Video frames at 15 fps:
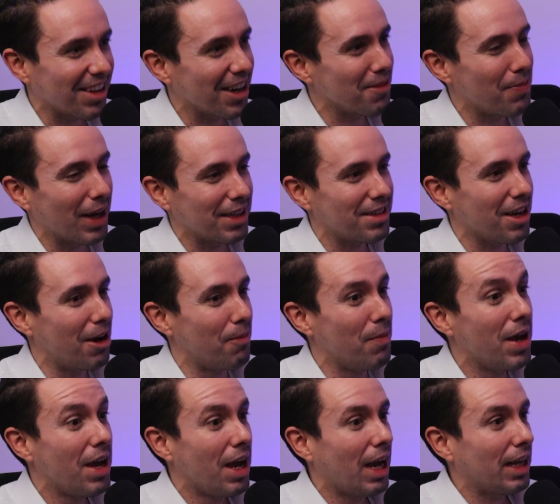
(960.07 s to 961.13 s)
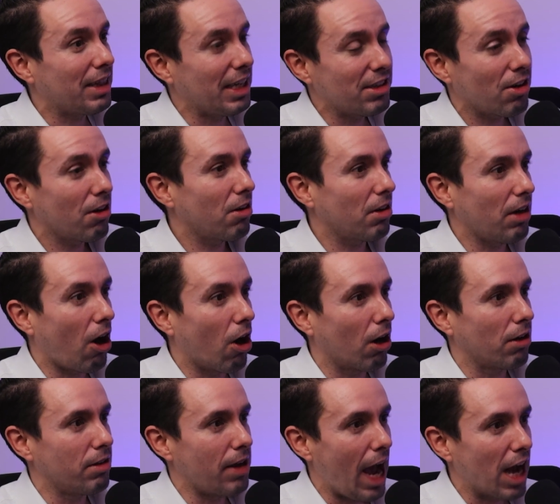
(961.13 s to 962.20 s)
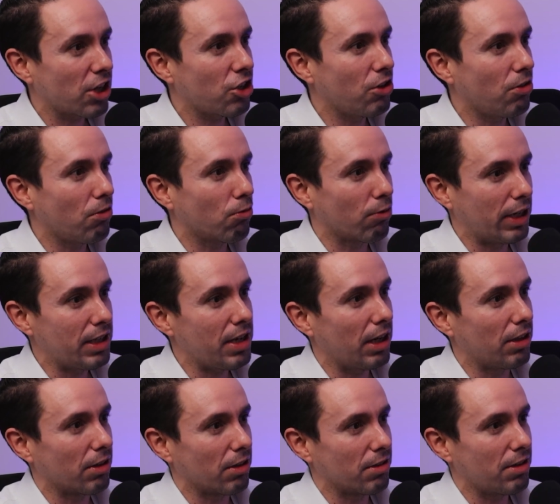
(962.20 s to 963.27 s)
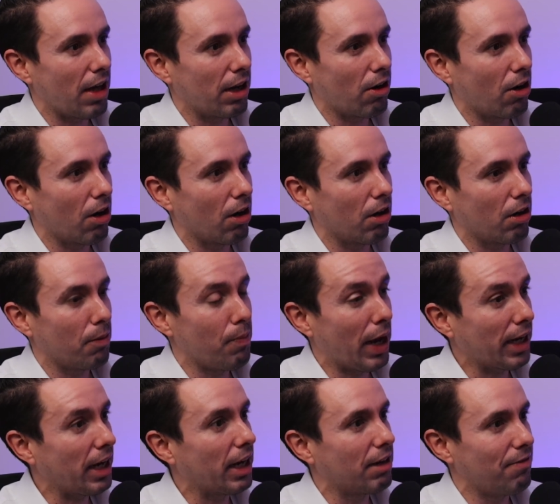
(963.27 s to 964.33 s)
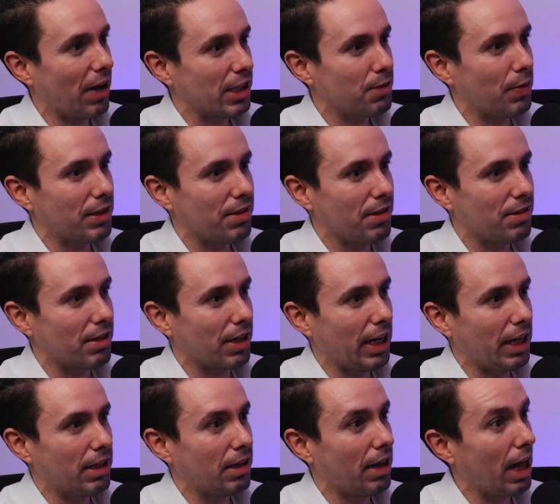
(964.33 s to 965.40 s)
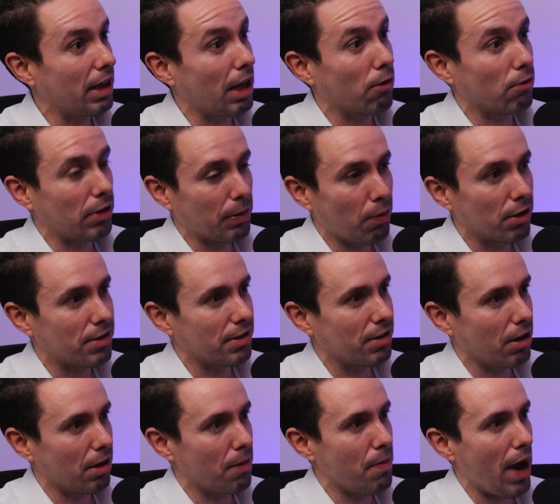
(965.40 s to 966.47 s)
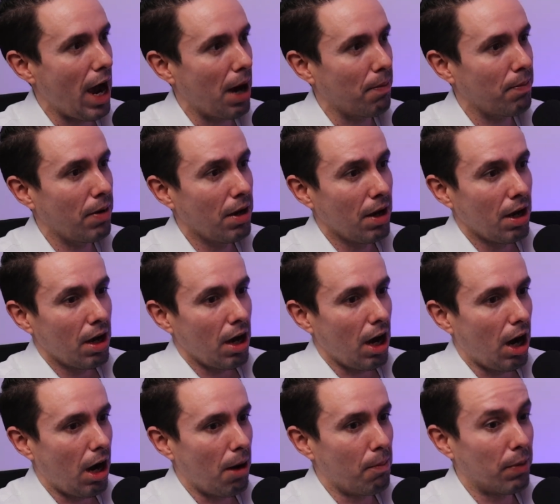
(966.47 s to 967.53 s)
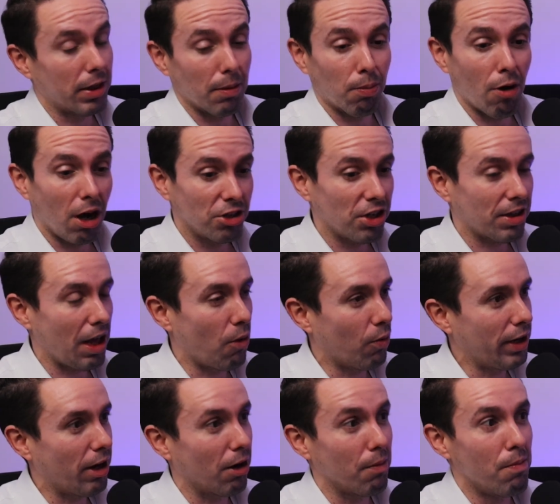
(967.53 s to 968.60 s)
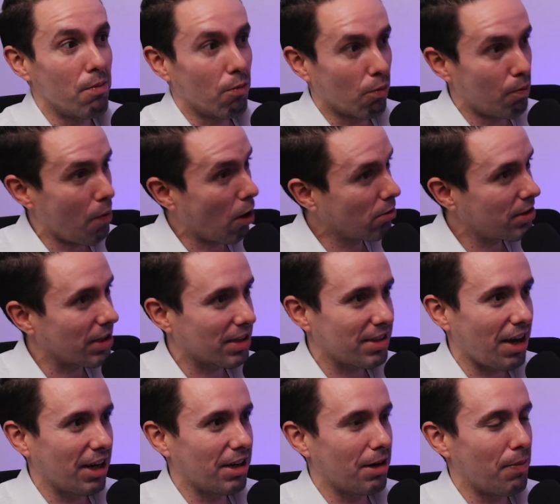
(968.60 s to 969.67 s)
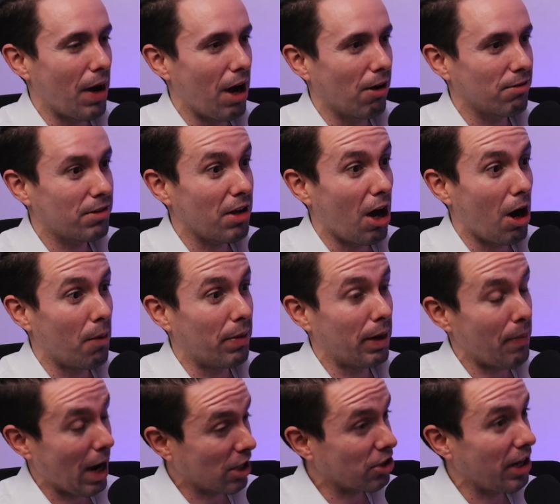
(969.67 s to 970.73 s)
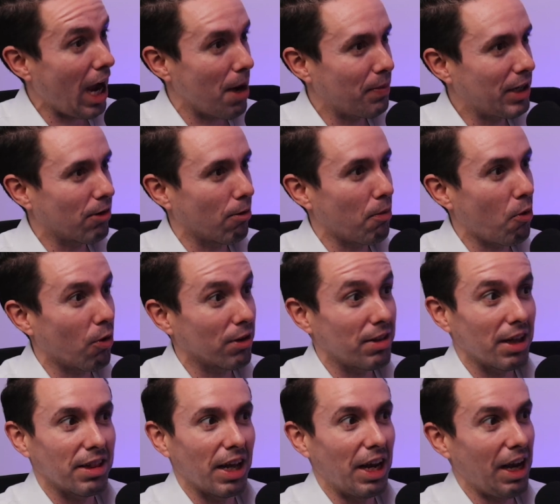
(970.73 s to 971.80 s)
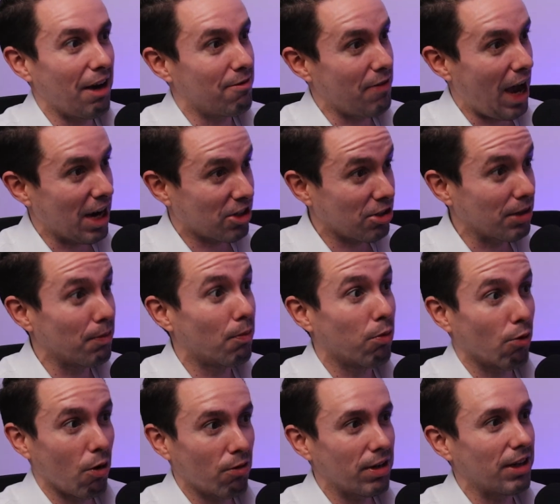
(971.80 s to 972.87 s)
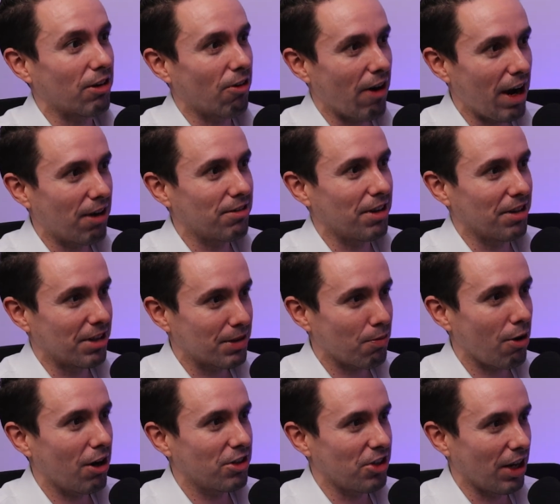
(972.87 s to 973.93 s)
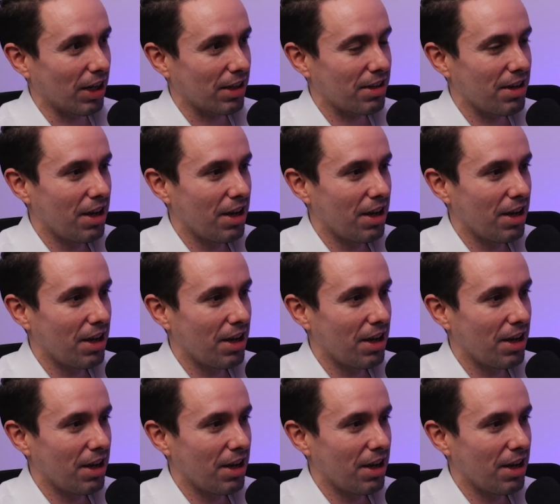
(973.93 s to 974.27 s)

but these are national retailers that are making investments in Seguin, and that really puts us on the map. But the project that we are most excited about, and I'm actually happy to report that they have actually broken ground on this project,